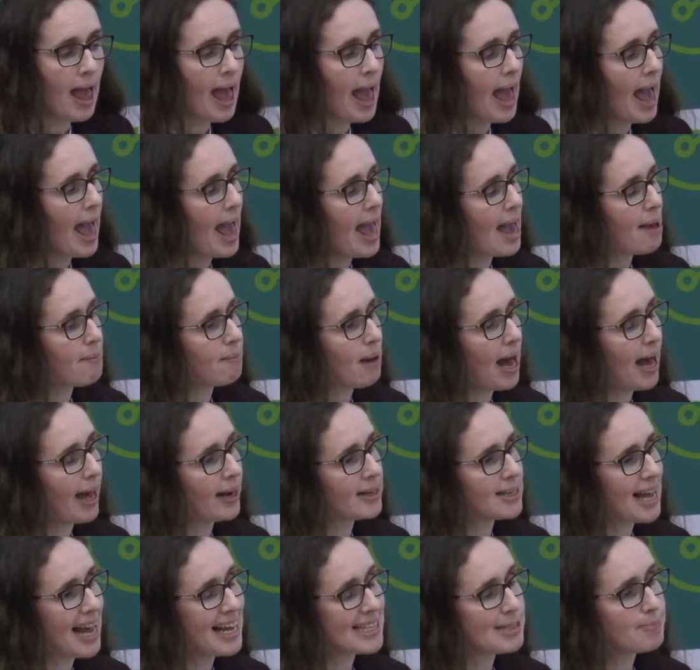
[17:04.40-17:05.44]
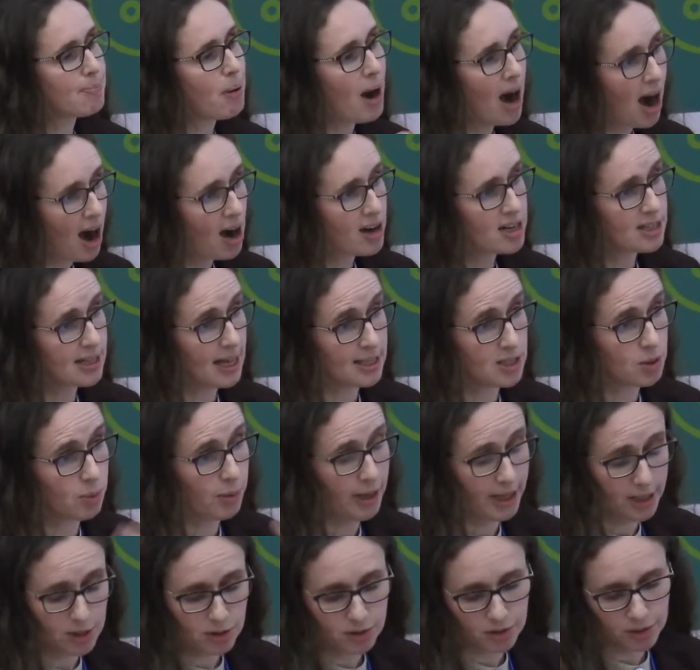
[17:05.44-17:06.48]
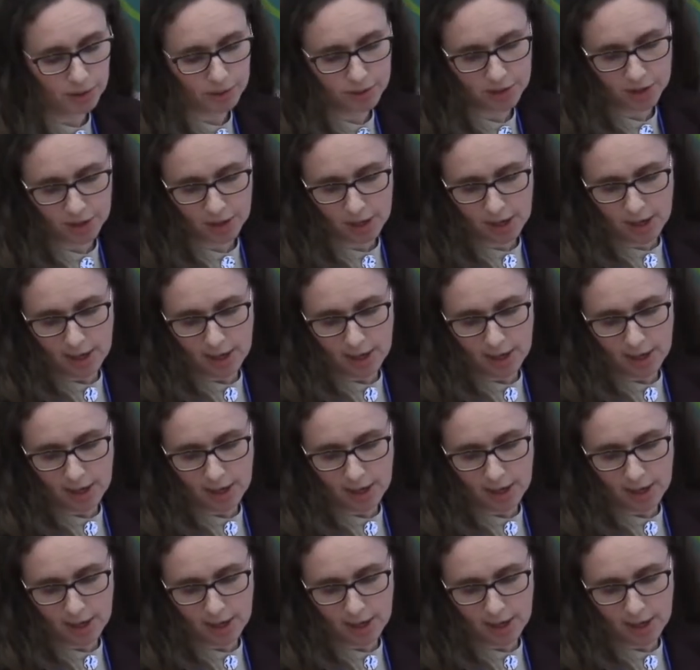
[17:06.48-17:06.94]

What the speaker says: And as part of that, so we interviewed